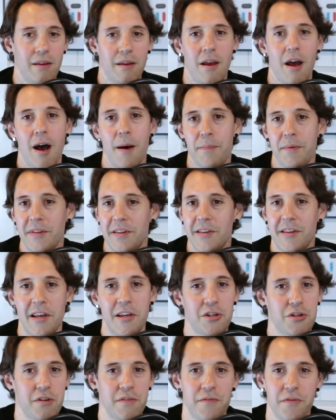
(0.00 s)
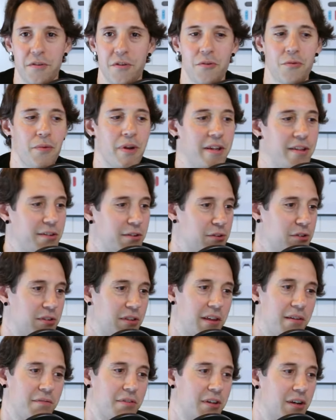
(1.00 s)
Compensation for the research
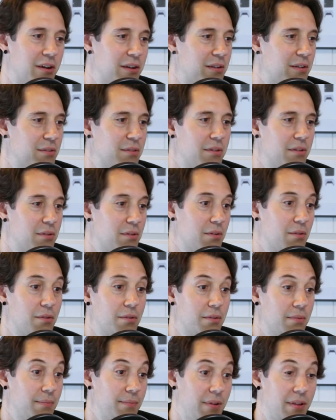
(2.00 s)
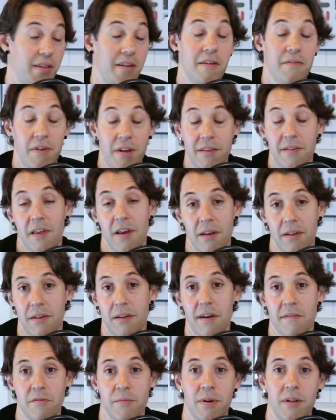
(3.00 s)
they've done, or in the event that
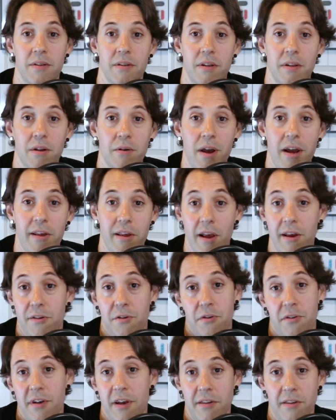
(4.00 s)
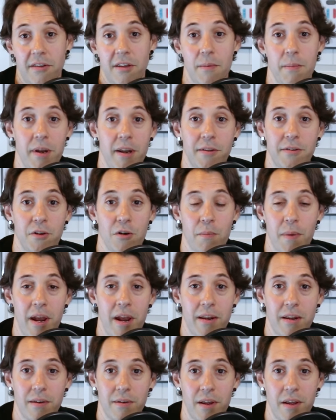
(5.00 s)
government, exercises eminent
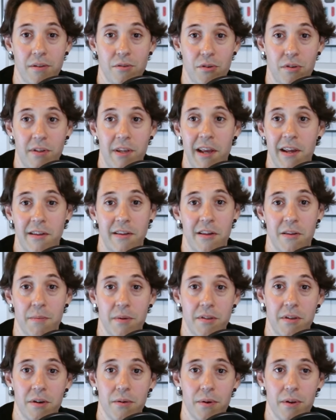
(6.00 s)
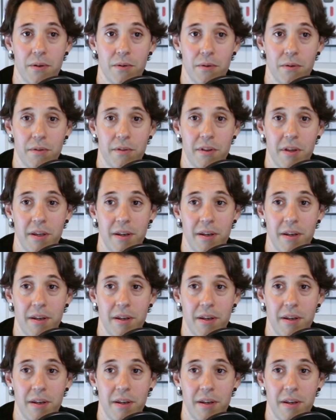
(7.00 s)
domain and just takes these materials.